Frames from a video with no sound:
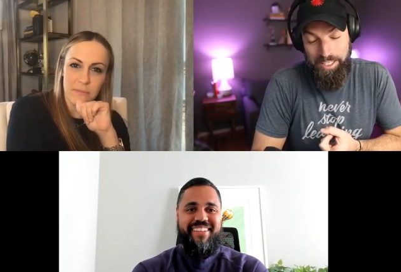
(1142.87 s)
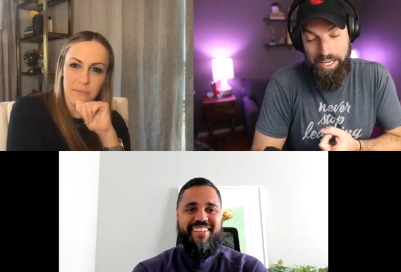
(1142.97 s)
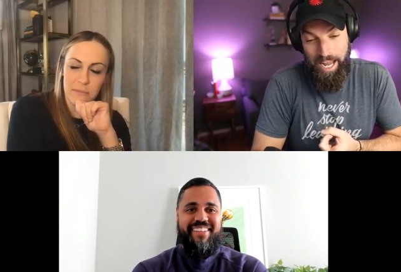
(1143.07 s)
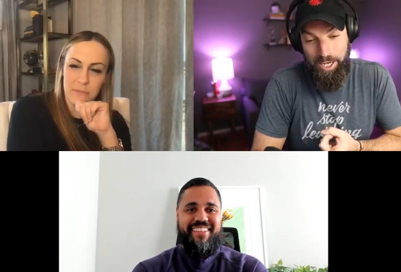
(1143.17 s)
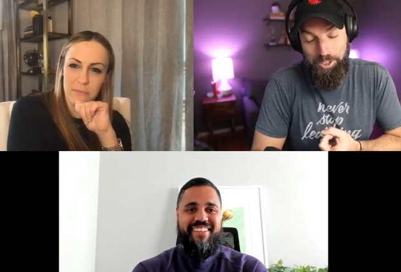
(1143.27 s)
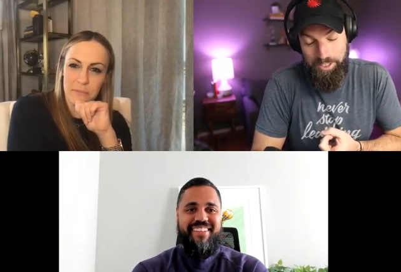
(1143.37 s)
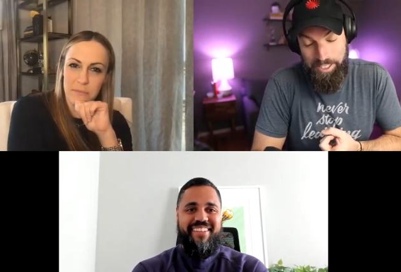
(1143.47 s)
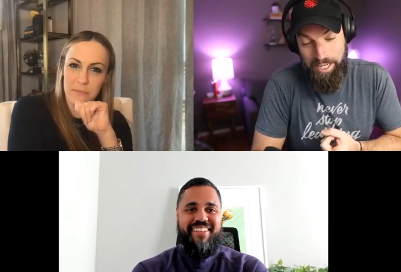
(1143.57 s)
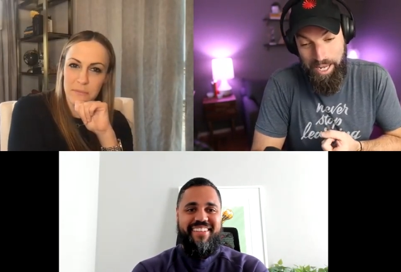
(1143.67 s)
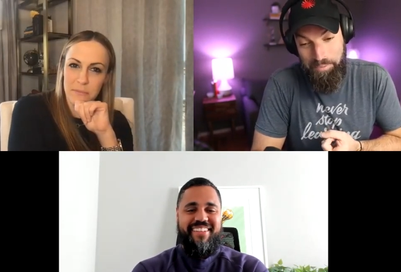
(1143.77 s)
Speaker 1: can actually
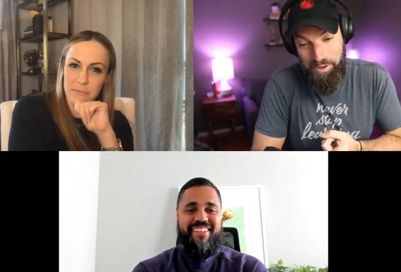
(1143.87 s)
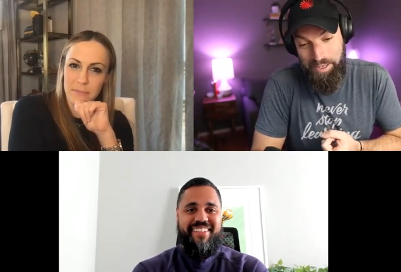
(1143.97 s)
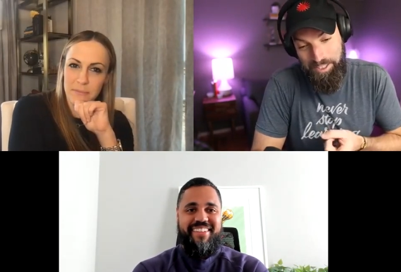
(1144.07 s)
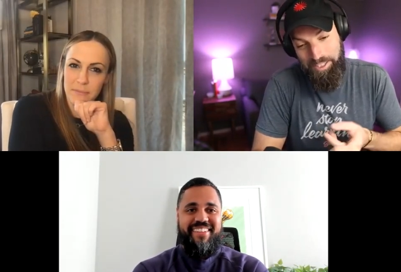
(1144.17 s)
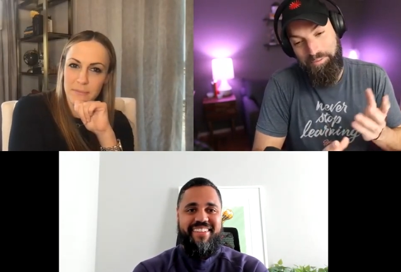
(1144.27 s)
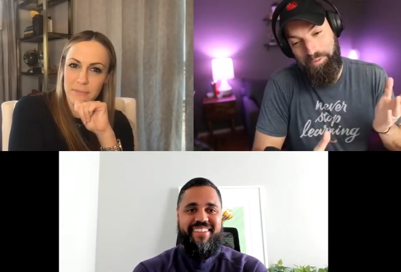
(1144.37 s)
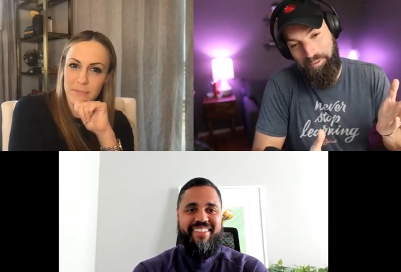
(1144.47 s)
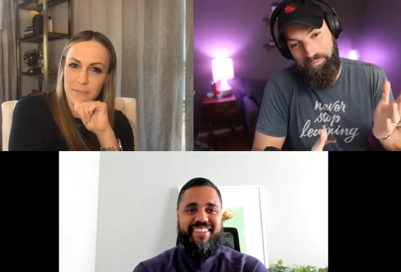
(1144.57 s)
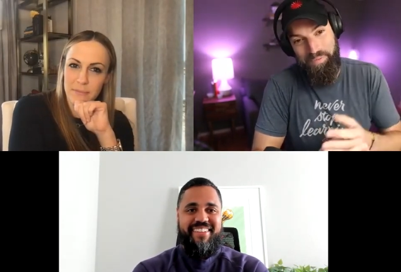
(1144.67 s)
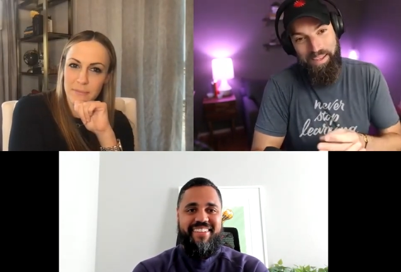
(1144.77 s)
take eight months. But
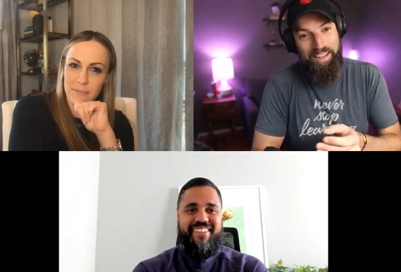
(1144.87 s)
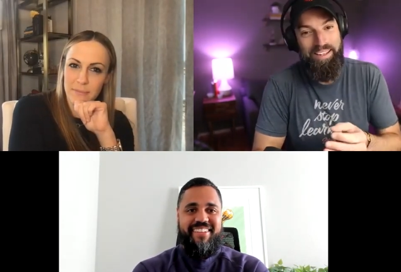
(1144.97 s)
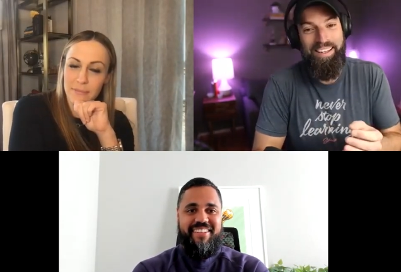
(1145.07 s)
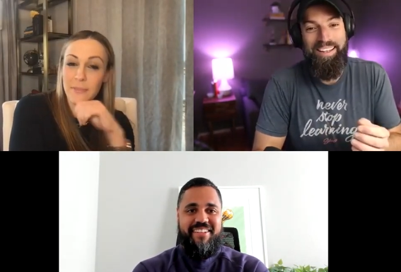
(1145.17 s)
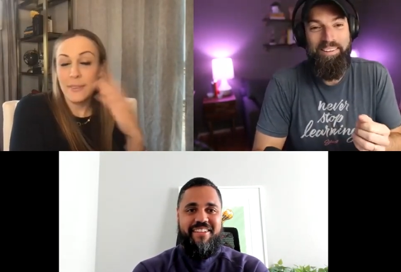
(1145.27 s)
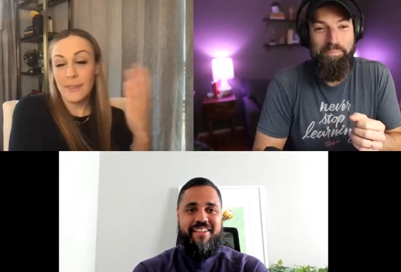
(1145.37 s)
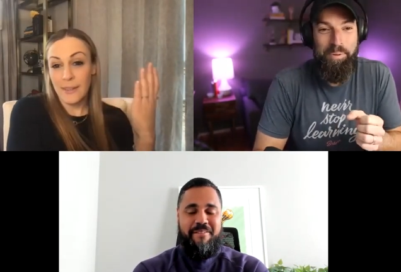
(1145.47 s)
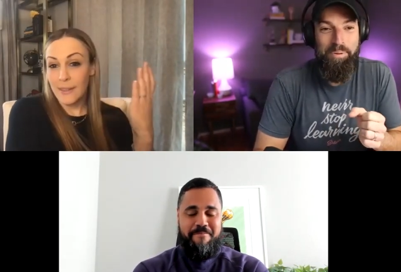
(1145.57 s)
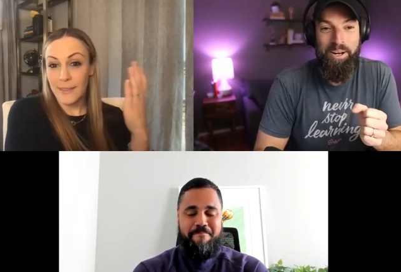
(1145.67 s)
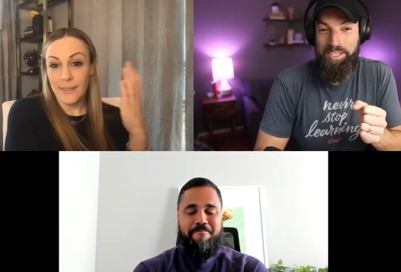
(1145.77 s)

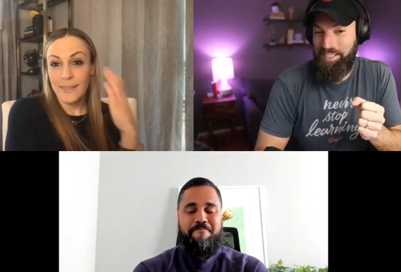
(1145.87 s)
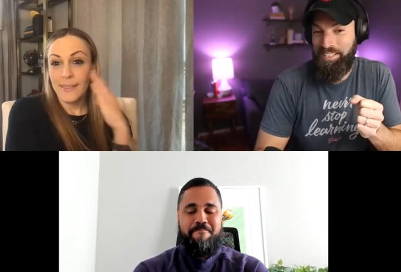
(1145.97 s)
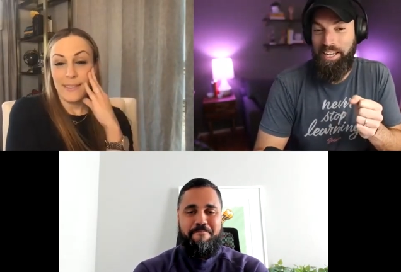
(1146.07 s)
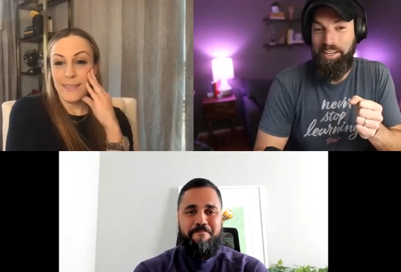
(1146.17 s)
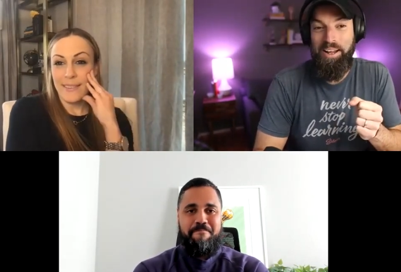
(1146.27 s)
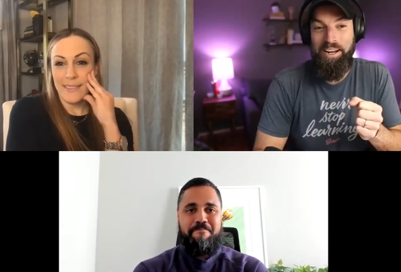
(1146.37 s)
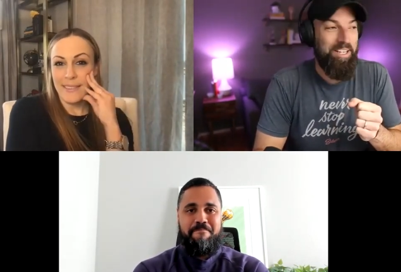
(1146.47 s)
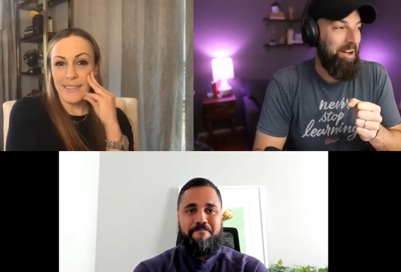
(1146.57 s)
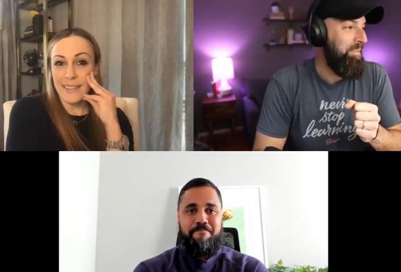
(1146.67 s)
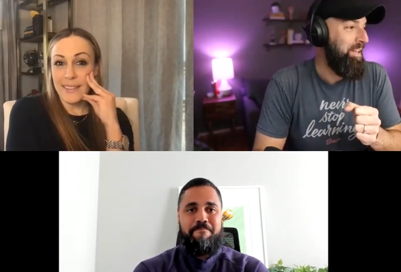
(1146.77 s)
big projects take a lot of
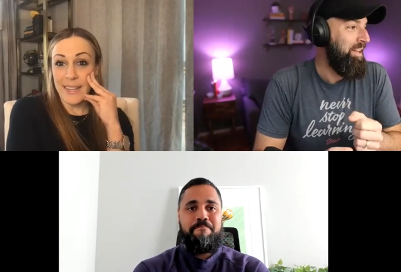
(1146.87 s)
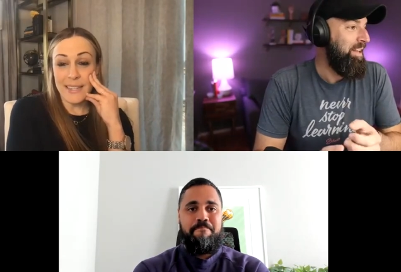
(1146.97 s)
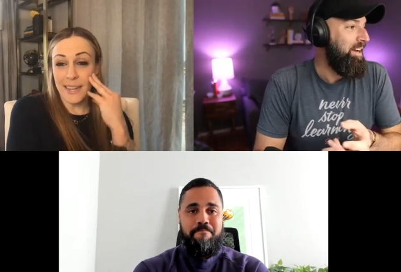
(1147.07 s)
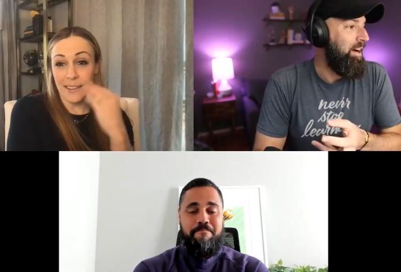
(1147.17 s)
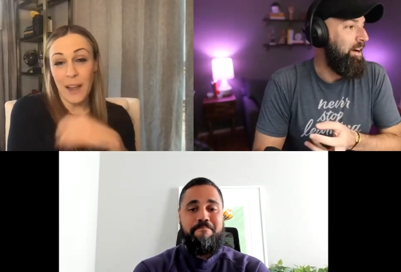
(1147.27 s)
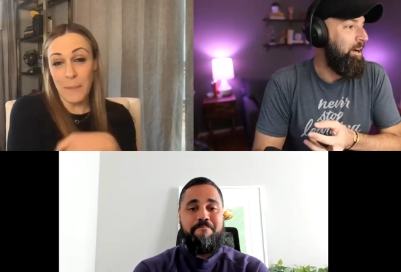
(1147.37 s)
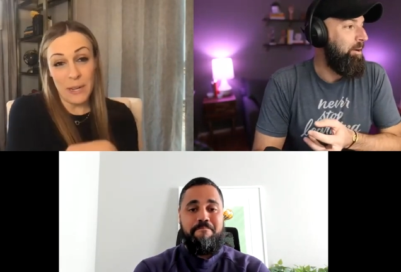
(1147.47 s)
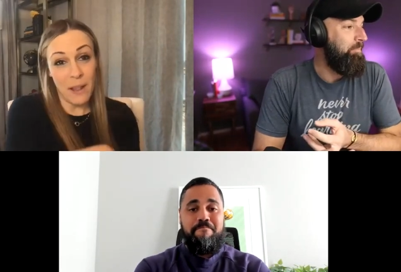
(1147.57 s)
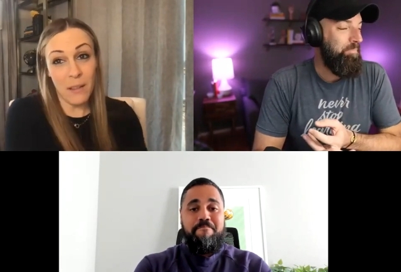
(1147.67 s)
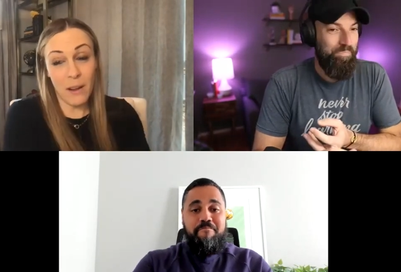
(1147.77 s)
time.
Speaker 2: They take a lot, I mean, a um,
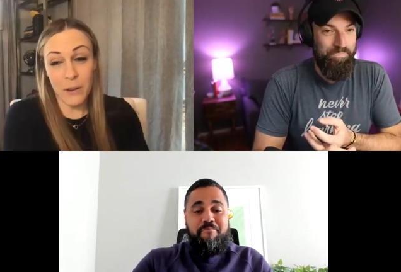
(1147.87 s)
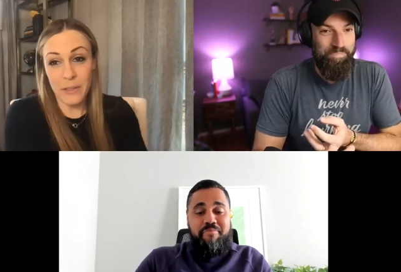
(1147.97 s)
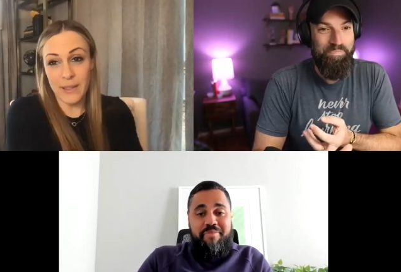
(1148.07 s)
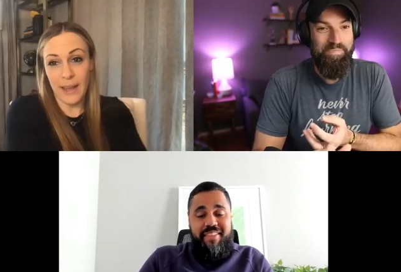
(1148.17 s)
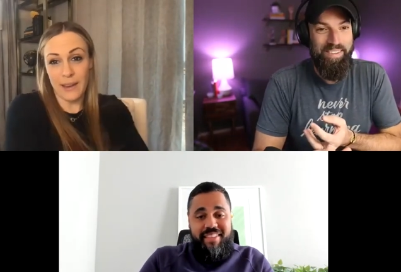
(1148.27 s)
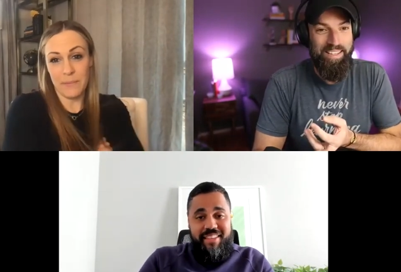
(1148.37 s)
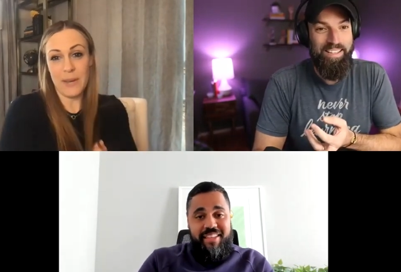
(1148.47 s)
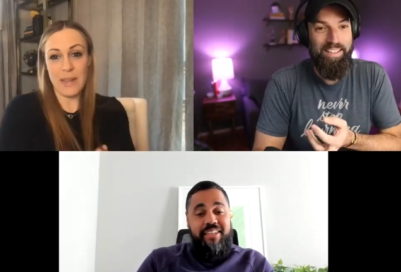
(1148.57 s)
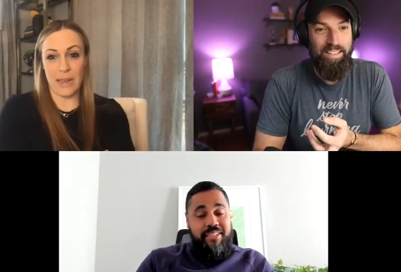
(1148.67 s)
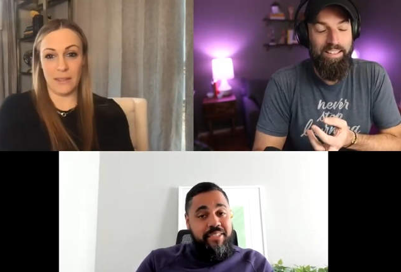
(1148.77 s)
lot longer than that in
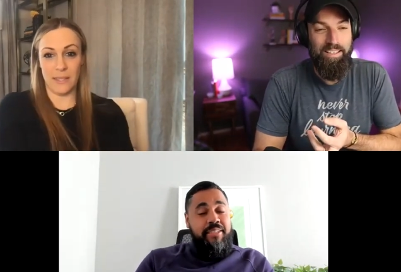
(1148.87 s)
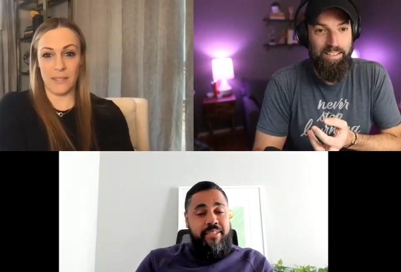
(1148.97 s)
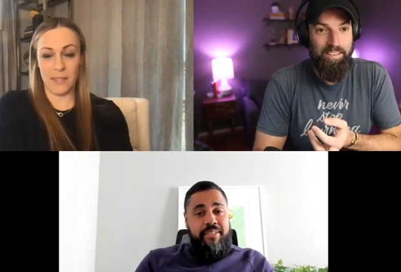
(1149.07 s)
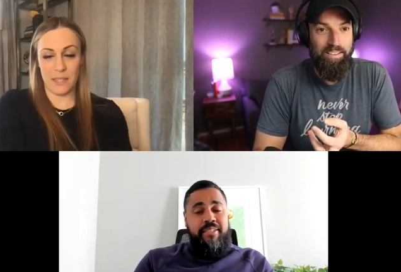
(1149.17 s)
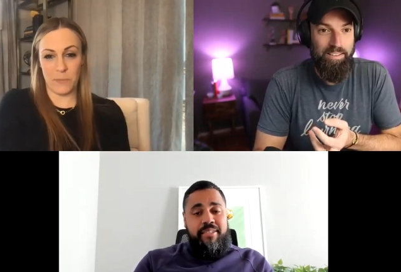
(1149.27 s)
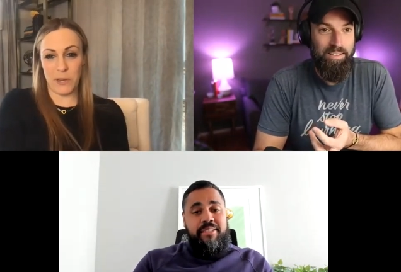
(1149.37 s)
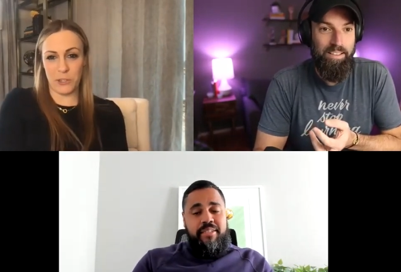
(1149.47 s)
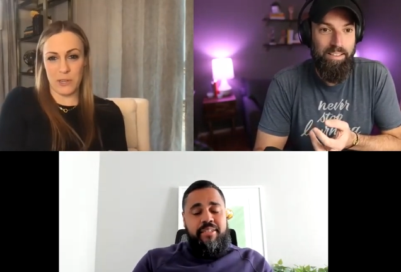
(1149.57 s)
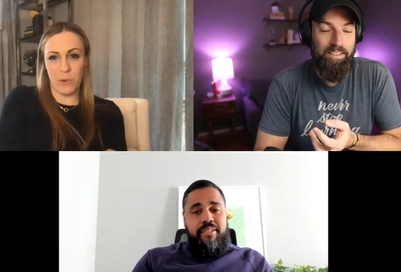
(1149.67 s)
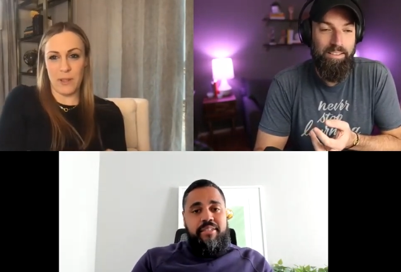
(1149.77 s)
many cases, like
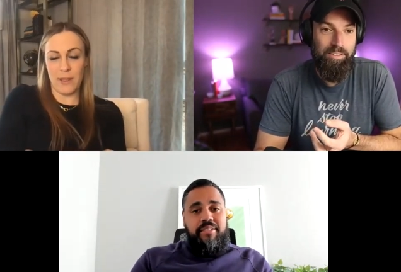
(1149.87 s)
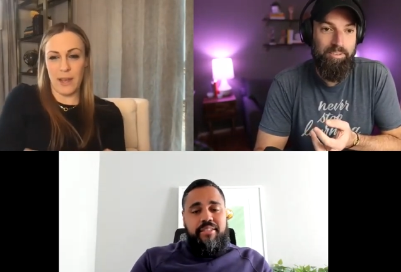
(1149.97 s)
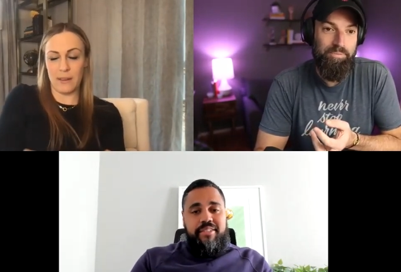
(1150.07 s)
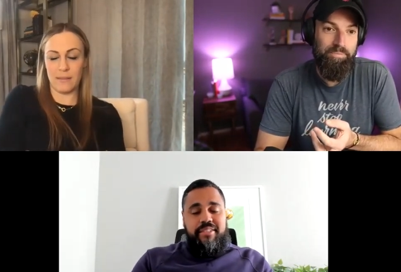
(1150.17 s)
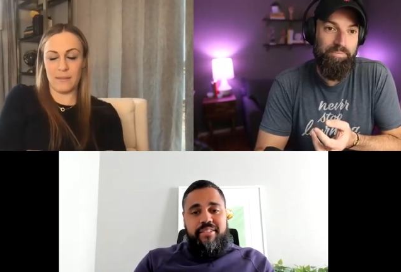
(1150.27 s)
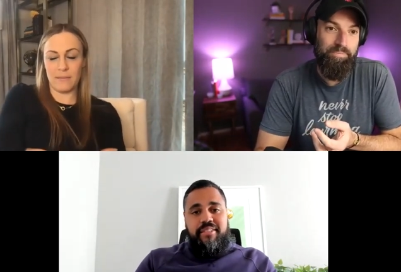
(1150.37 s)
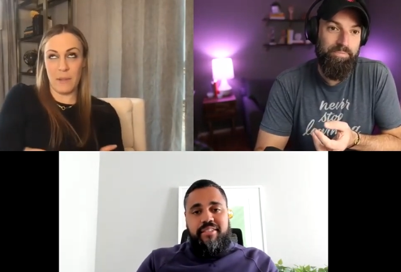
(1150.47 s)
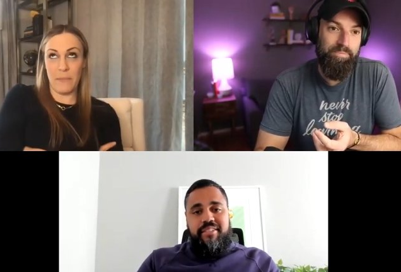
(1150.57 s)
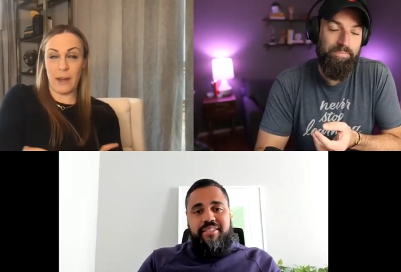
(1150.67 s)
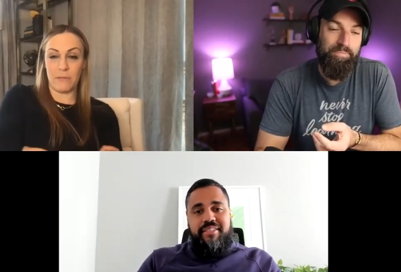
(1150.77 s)
especially one that
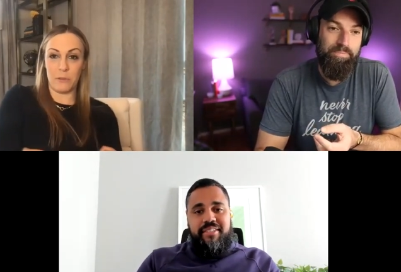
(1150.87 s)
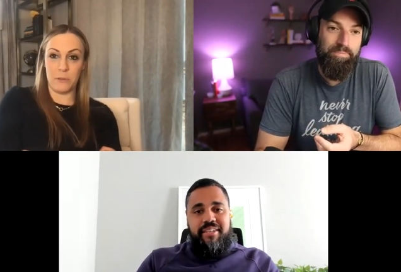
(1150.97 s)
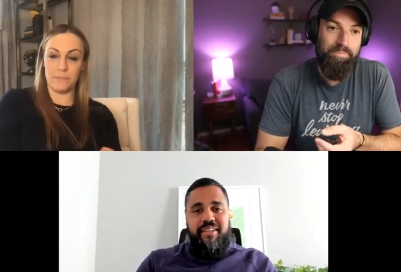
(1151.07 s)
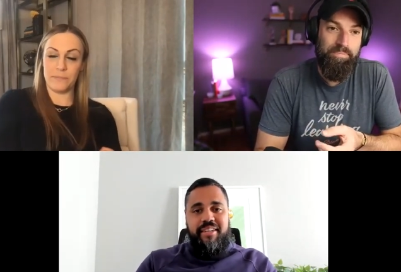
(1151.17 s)
impactful.